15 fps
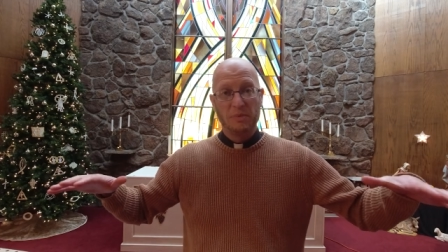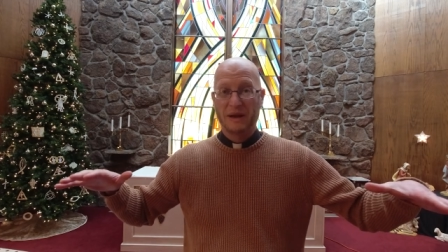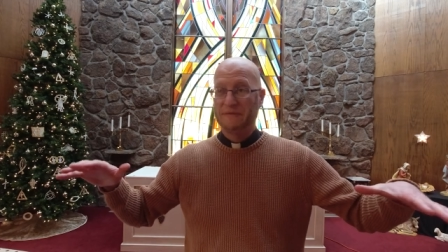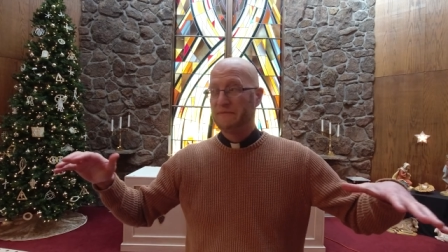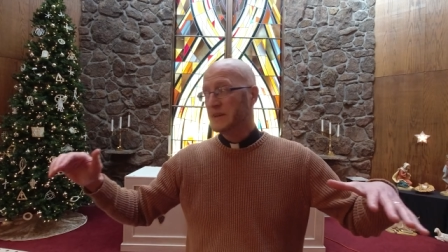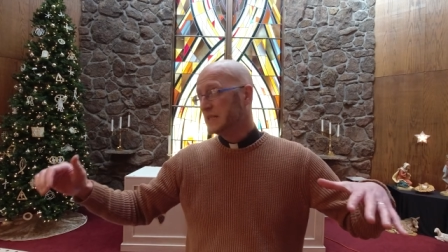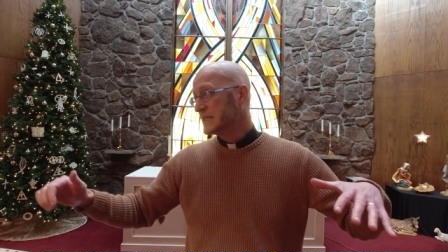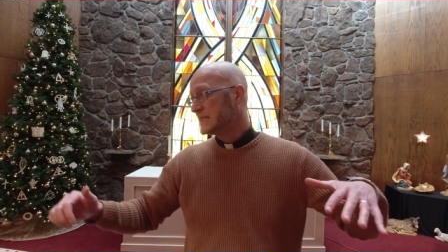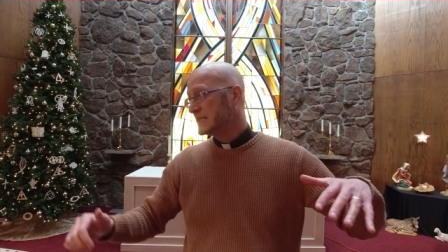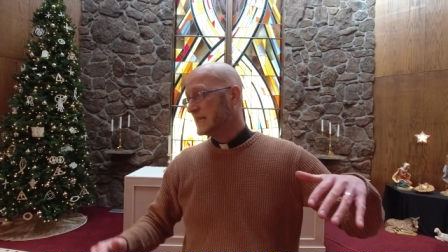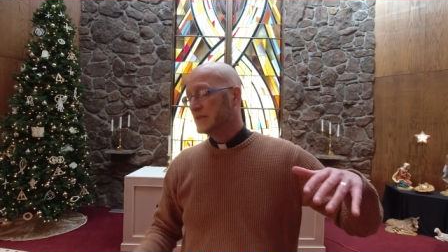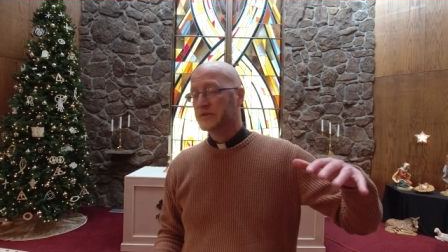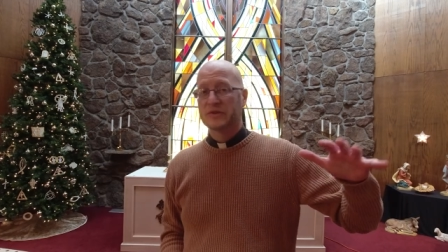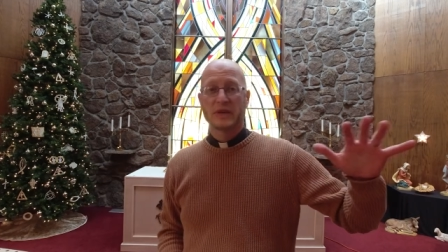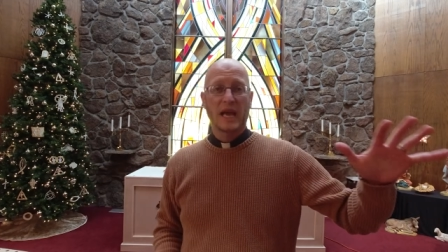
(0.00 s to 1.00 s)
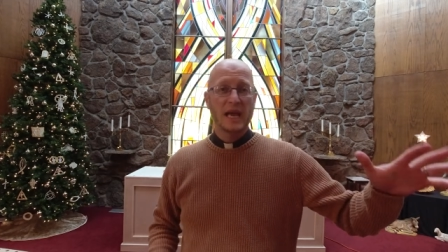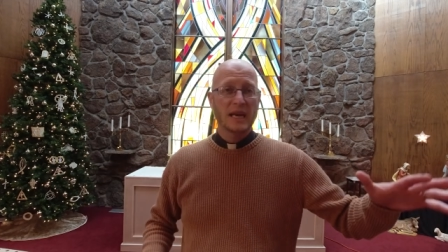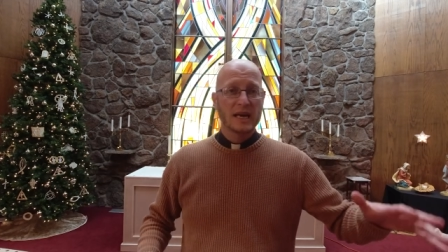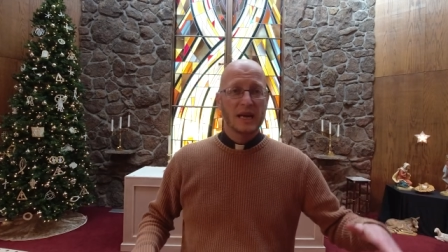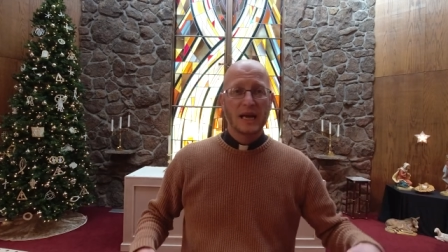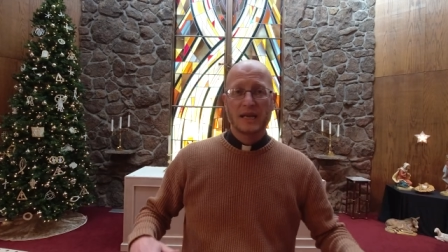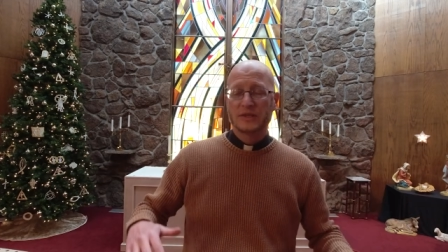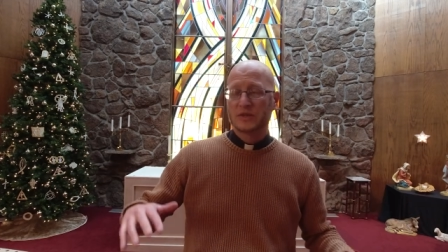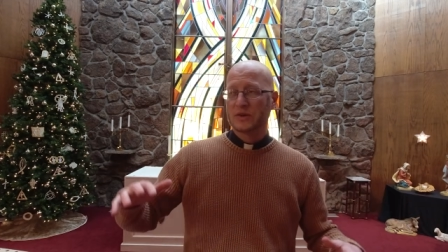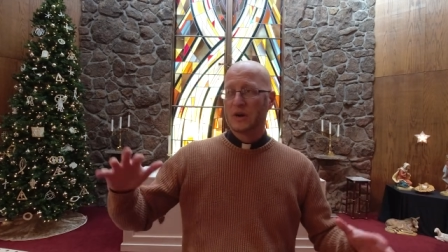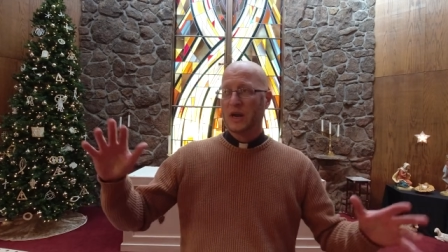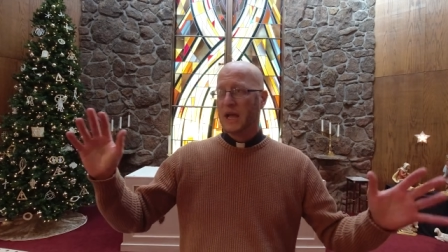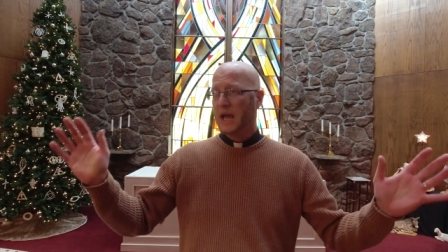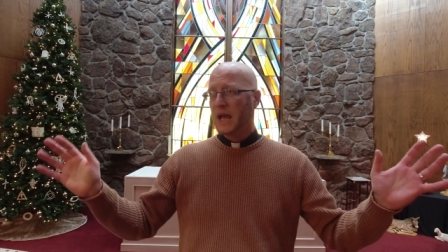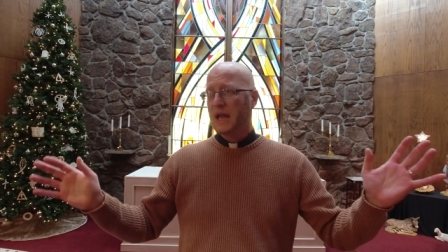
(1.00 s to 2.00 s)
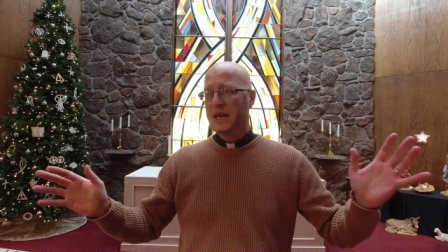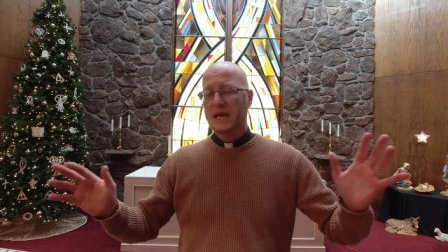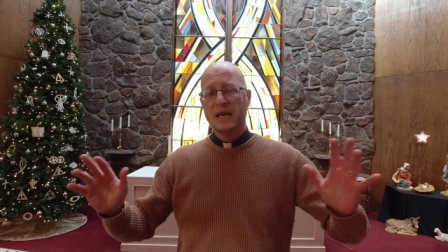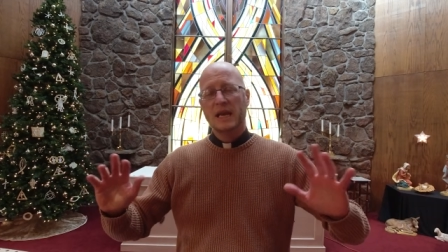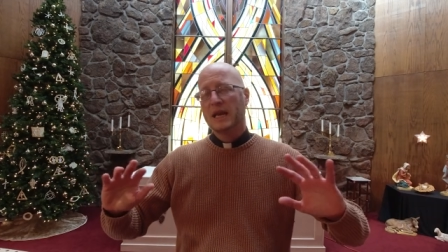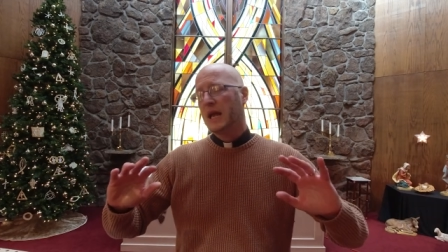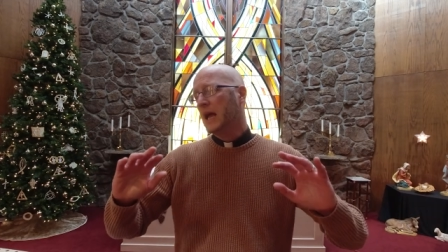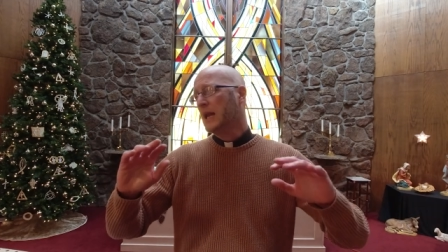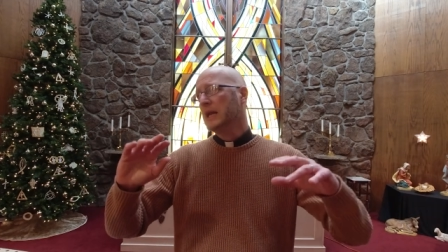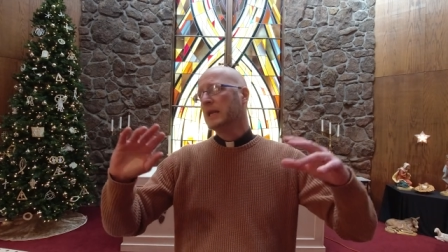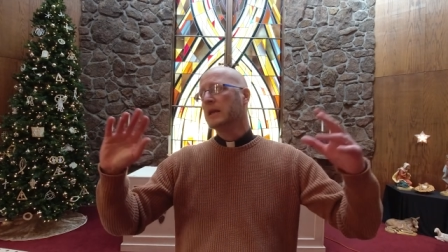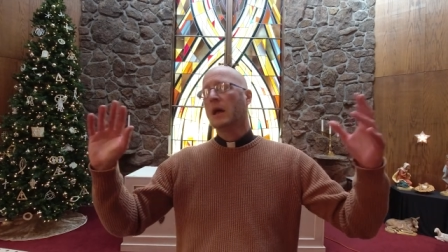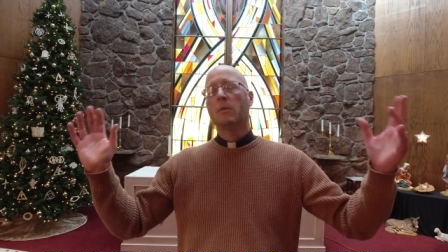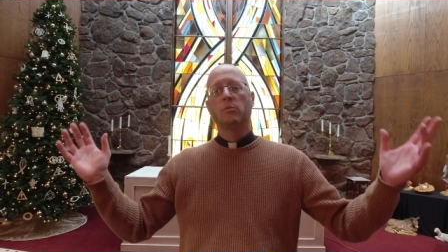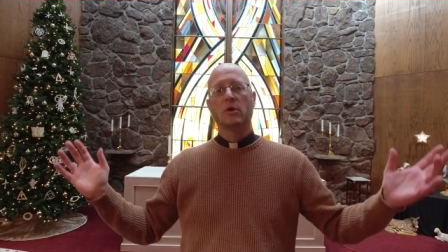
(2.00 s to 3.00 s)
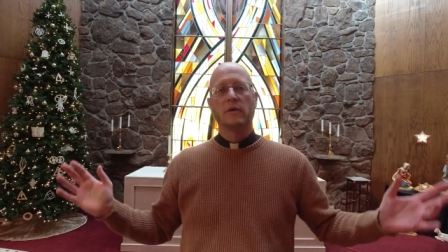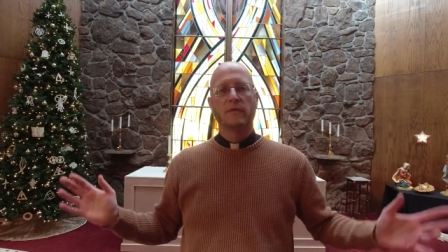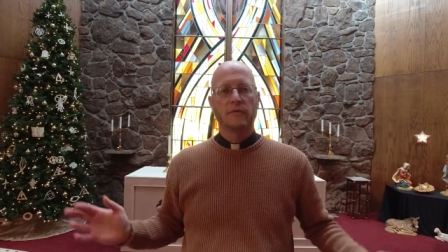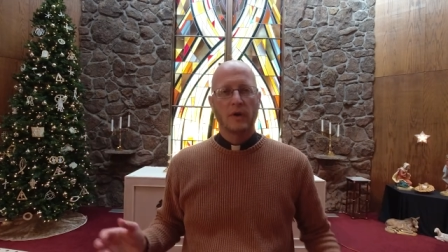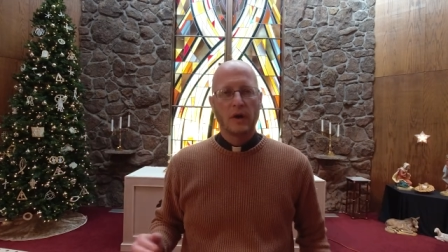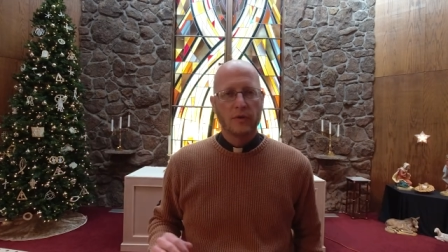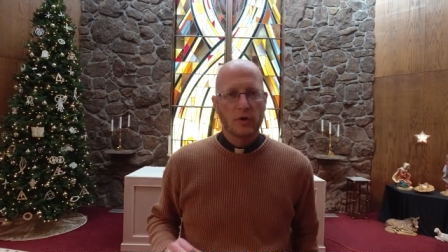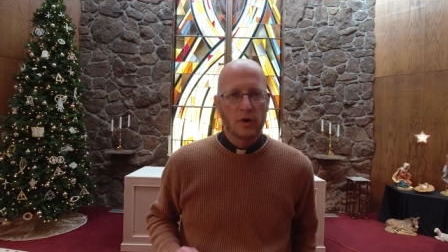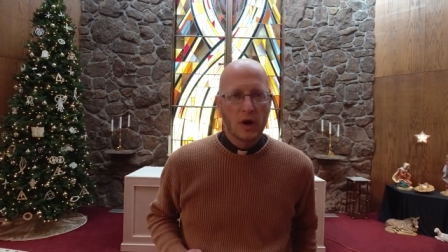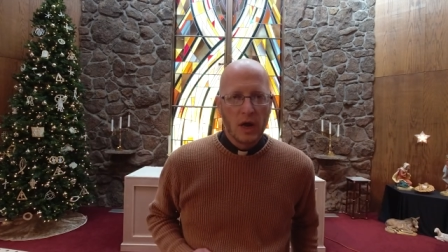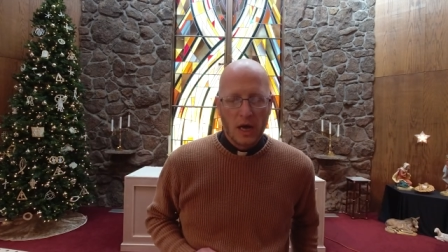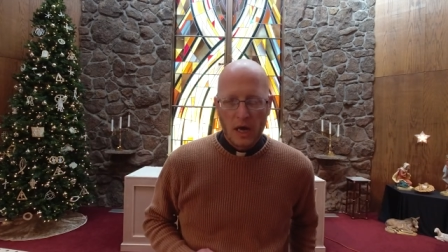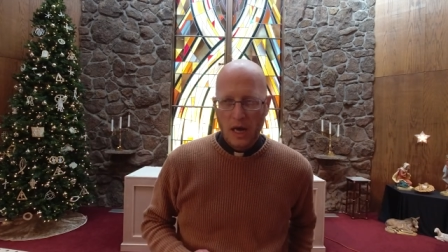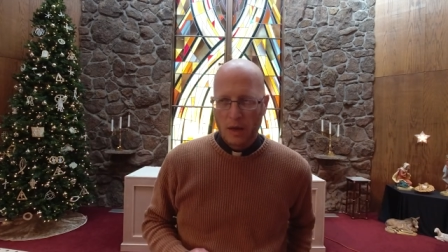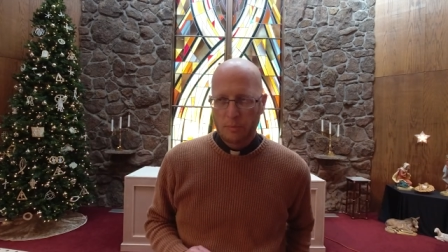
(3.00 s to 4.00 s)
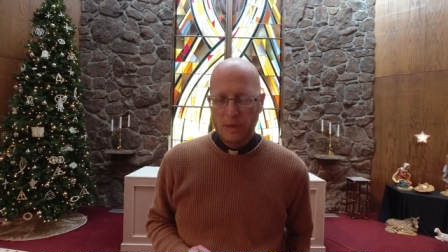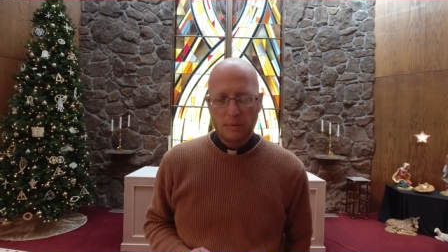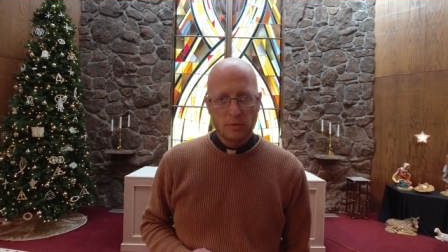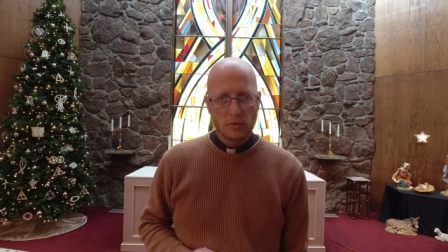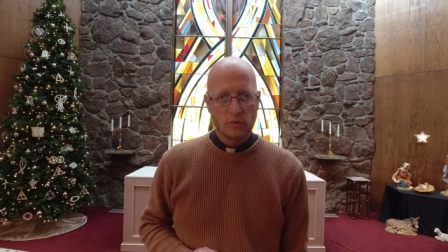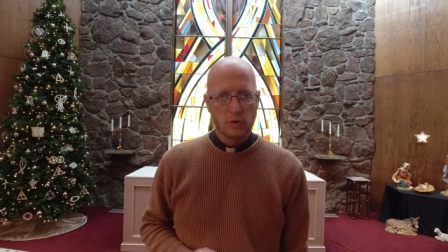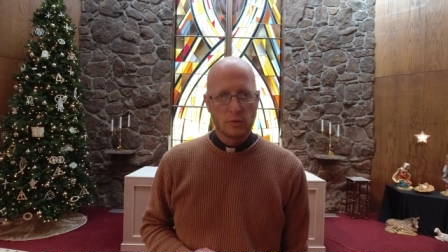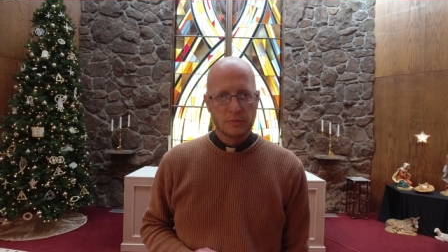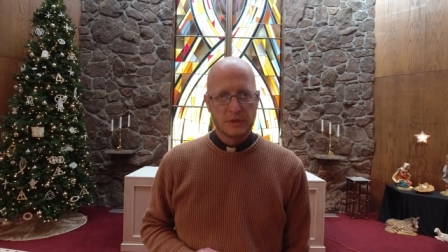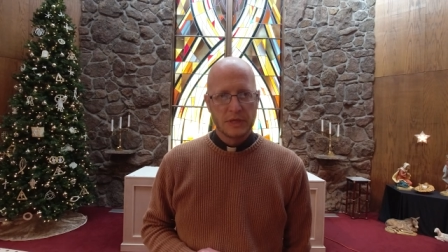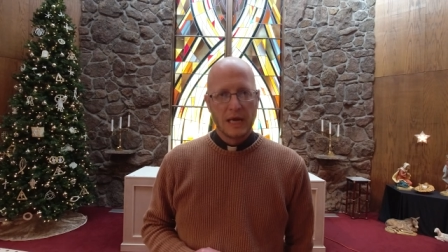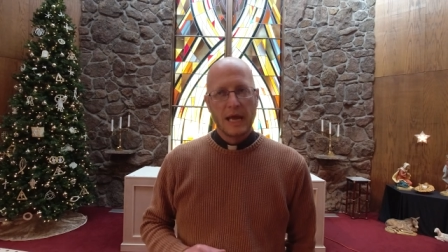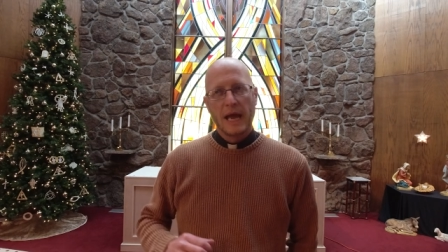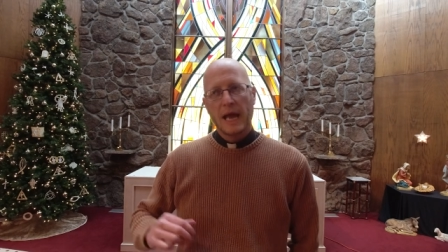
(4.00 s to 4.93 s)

by Philistines or Canaanites or any any number of other uh, people groups.